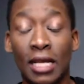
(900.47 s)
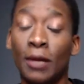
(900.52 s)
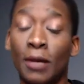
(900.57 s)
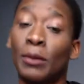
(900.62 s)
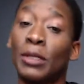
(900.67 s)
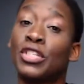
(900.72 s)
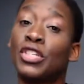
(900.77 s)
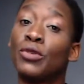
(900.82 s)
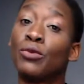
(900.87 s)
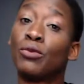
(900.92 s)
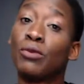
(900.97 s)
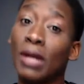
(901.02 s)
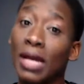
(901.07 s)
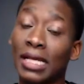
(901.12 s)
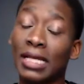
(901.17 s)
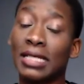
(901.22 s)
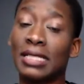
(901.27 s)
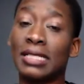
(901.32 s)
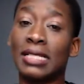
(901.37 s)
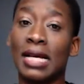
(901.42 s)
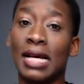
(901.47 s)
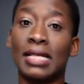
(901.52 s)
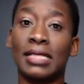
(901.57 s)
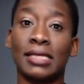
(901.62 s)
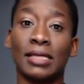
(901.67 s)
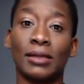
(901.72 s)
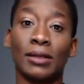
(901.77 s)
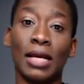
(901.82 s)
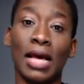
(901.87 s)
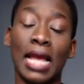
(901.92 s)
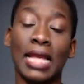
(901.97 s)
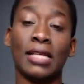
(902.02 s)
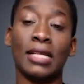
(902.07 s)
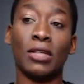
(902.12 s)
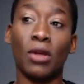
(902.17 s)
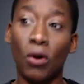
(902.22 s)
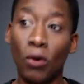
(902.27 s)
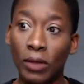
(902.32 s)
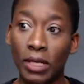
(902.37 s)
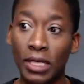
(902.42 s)
But she recognized, I
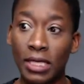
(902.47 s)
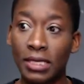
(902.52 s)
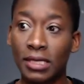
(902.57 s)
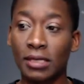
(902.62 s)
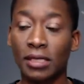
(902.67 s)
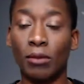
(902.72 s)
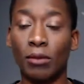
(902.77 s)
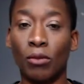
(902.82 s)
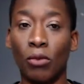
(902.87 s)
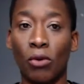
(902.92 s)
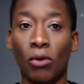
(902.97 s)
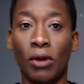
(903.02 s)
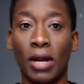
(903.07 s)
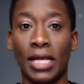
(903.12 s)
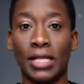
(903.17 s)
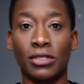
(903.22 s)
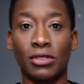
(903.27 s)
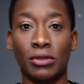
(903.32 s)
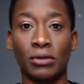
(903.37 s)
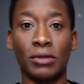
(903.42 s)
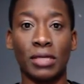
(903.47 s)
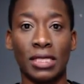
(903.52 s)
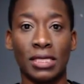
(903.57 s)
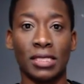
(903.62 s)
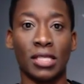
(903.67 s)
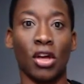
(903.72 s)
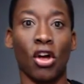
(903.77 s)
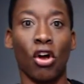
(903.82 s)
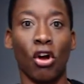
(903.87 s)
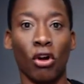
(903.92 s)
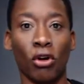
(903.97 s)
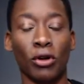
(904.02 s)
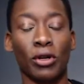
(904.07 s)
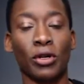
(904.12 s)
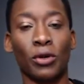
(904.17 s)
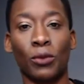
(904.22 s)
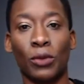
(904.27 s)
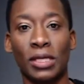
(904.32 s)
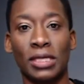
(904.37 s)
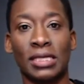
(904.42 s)
noticed the more I do this, the harder
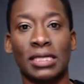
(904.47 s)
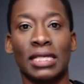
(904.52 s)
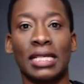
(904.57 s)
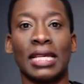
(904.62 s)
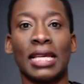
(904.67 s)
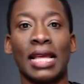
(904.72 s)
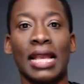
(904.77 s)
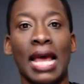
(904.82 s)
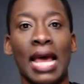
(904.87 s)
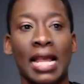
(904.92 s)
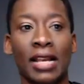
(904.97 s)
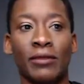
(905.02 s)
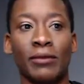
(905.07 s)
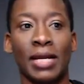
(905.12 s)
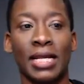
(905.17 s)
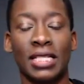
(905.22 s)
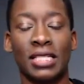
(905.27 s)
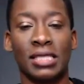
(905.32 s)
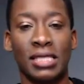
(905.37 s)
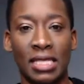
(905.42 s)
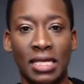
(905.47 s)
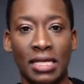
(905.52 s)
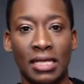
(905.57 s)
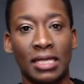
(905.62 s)
it was to get out of my seat.